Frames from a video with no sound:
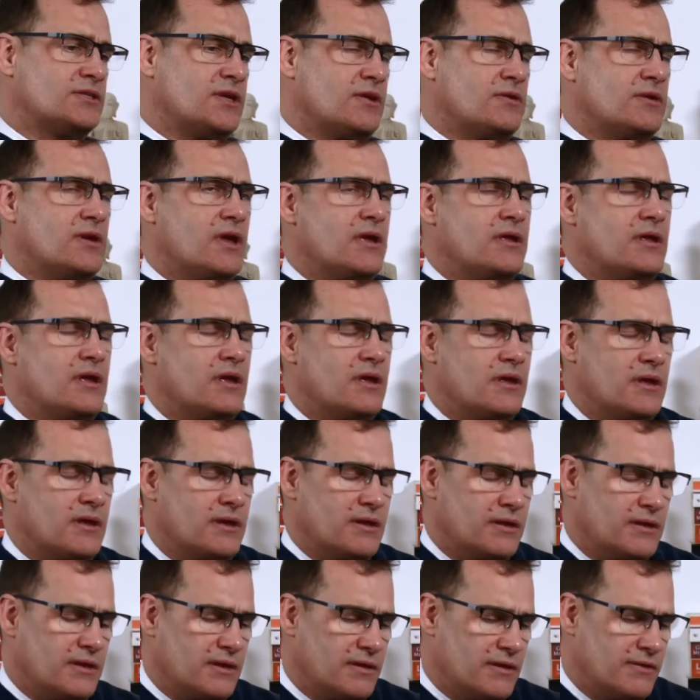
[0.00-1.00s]
So
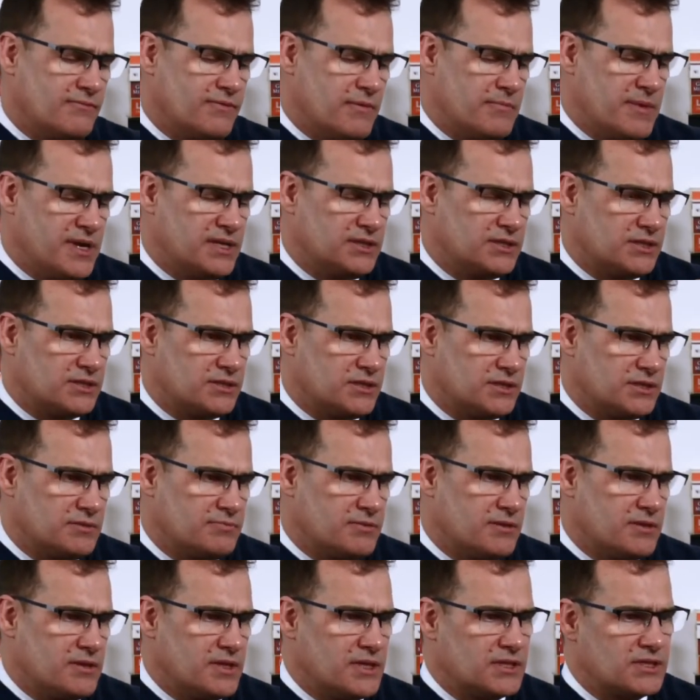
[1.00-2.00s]
if I may just touch
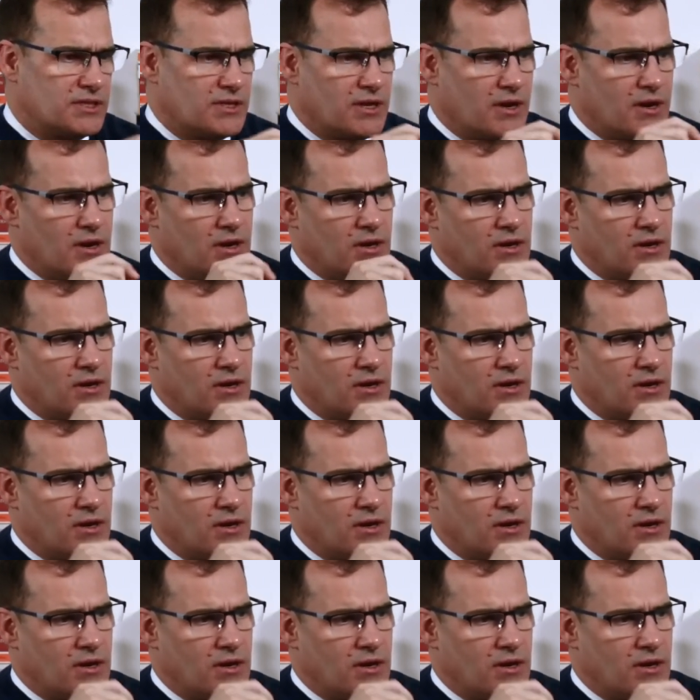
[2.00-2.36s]
upon this here,